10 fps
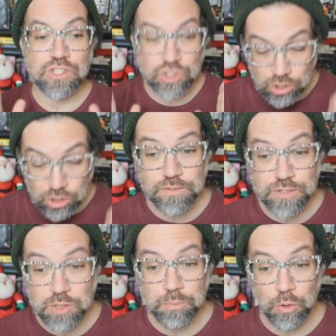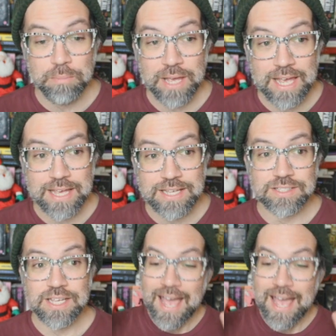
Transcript: serviceable maze,